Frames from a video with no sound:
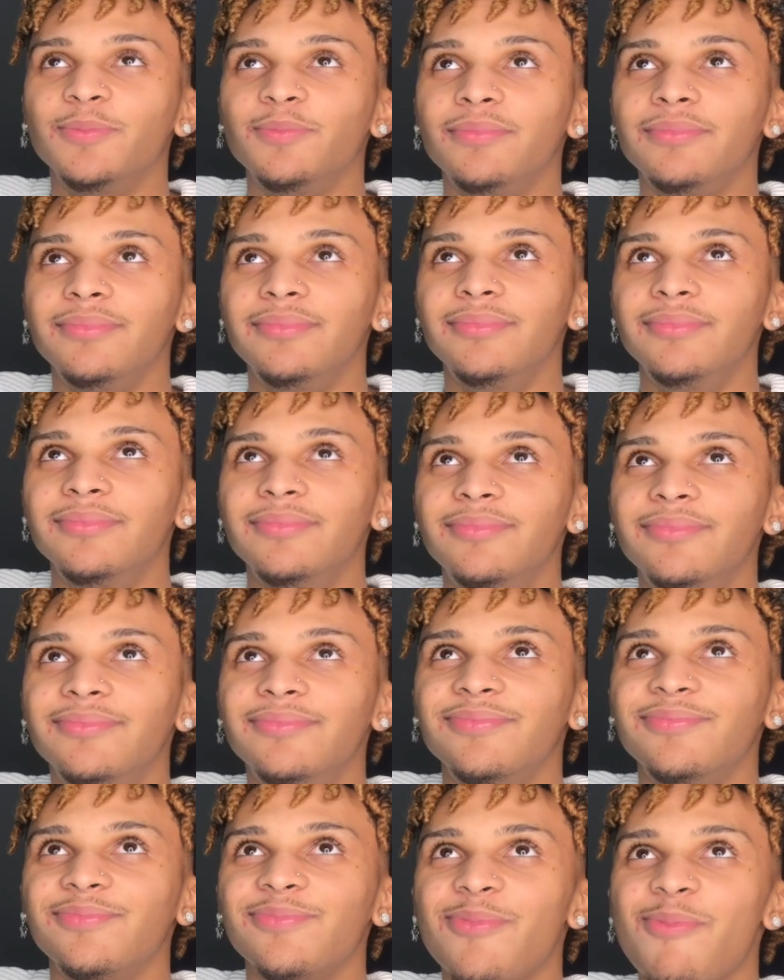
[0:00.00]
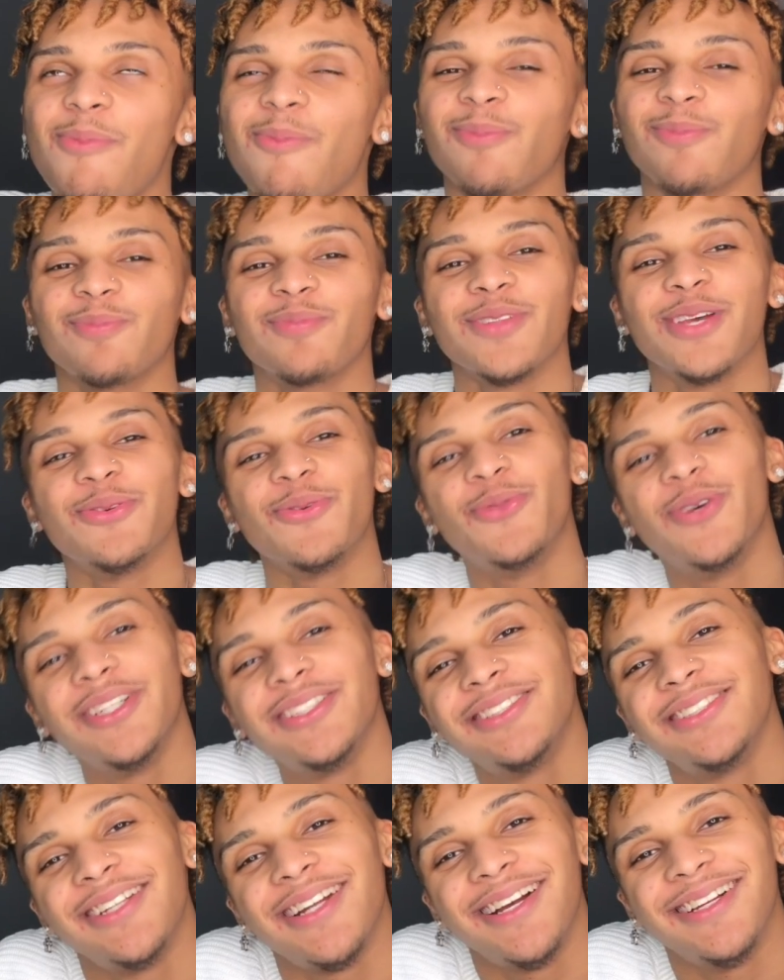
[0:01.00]
Hmm, what
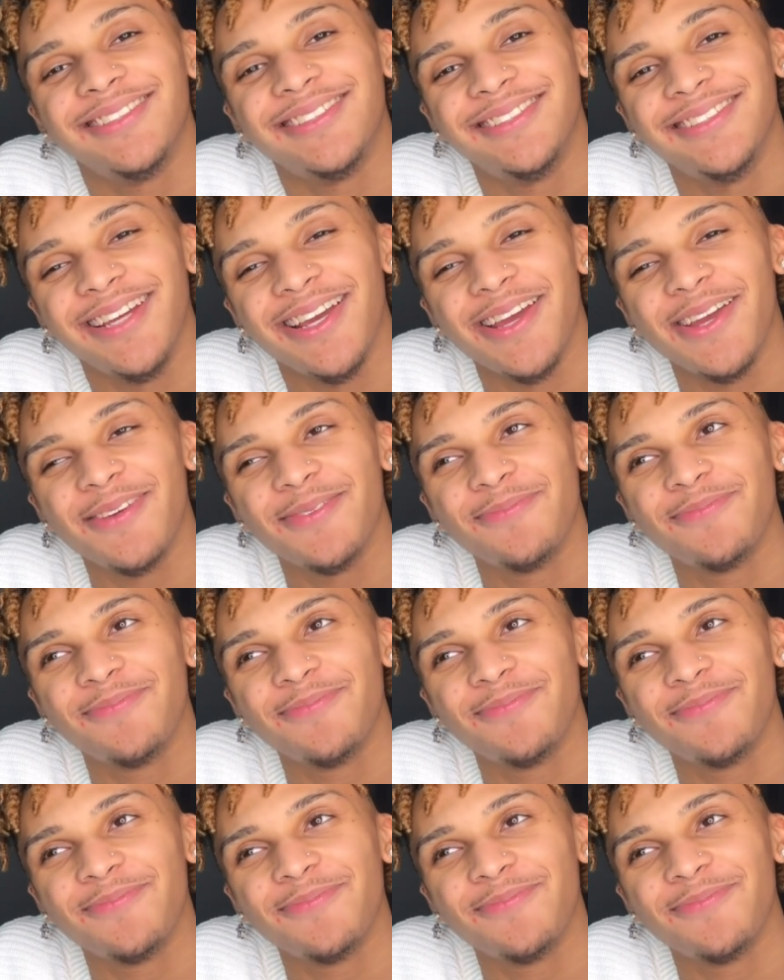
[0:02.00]
should I say?